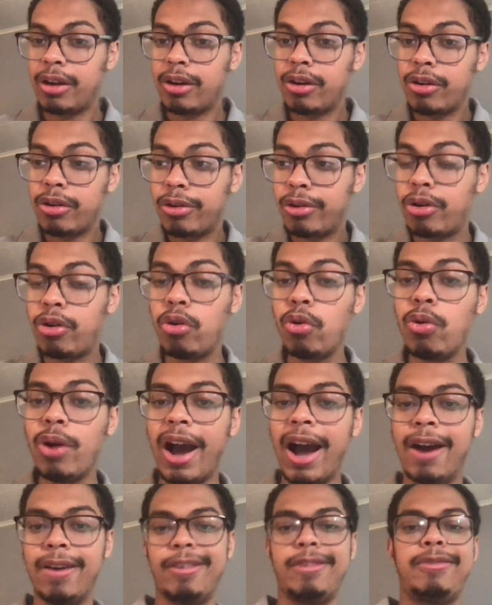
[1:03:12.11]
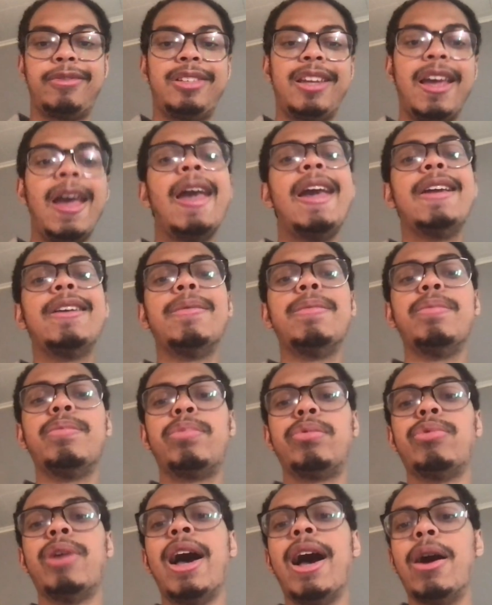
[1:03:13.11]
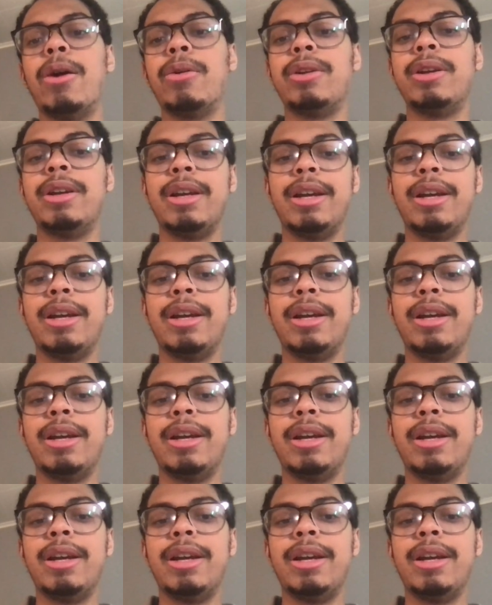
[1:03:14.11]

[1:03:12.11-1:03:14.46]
who out of Tatum, Brown,